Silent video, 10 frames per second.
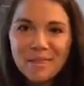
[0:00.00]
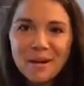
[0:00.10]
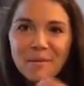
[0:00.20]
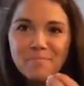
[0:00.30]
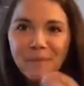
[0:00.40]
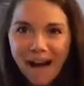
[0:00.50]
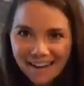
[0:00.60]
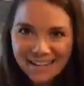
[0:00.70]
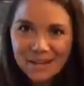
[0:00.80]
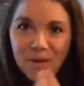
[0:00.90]
our
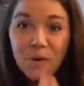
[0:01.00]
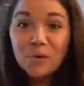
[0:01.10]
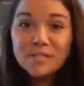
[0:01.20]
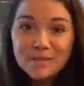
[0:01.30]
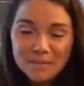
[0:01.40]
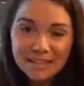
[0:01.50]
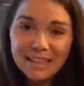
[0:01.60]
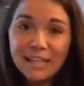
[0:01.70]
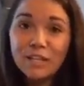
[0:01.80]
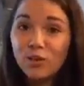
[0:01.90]
body
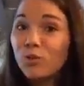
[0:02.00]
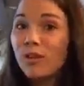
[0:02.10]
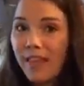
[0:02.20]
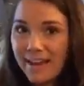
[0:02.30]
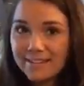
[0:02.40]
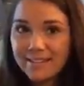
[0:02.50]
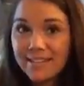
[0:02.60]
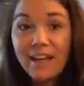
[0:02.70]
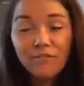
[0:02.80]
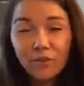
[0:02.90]
ultimately utilizes
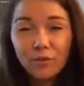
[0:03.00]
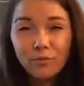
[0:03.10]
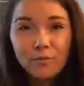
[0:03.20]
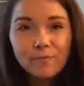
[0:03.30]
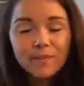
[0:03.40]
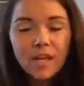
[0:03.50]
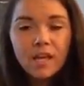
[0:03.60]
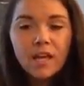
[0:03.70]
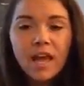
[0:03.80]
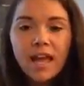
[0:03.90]
that food.
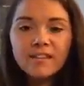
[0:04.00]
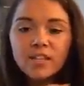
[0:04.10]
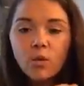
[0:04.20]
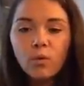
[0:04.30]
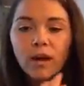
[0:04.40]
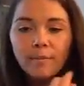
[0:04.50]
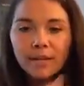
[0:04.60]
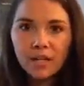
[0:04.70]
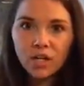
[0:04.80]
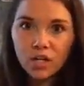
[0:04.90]
And so what I'm
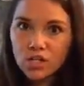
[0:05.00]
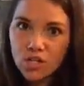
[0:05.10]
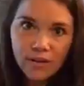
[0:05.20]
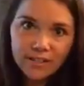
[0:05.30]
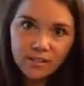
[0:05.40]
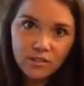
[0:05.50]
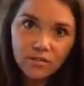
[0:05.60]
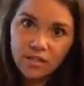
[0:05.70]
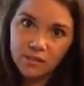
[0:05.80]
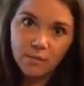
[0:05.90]
going to encourage you guys to do
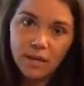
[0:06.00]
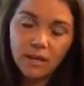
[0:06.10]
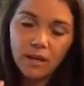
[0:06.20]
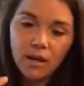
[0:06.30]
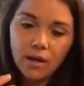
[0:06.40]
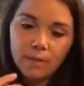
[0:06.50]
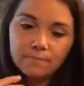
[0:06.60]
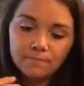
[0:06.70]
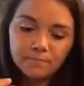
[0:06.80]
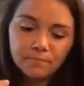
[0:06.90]
this week
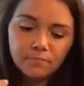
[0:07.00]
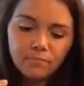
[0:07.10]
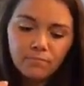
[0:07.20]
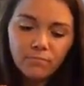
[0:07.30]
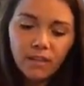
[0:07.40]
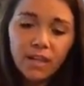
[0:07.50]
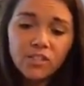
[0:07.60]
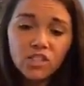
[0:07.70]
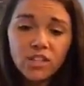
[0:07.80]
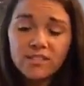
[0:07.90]

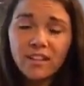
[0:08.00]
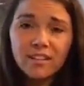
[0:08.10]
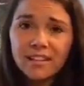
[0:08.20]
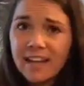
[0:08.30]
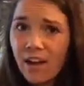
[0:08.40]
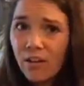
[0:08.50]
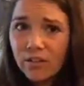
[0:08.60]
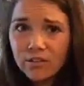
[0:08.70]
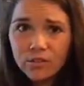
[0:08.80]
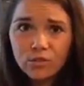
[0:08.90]
is just to clean out
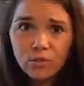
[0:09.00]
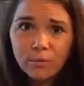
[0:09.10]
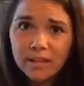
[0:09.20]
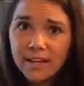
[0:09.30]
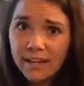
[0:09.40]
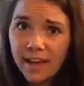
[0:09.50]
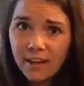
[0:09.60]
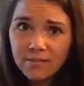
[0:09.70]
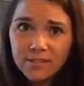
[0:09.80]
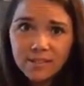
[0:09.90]
all your social media
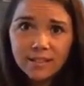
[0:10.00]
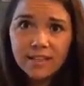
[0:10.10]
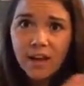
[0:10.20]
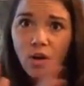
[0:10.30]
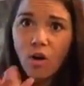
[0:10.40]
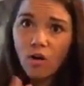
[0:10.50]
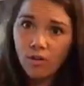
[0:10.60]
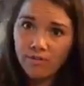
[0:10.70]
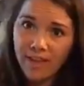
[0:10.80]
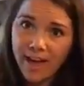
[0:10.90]
accounts, clean out all
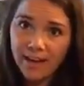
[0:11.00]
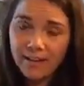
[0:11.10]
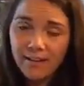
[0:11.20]
of that,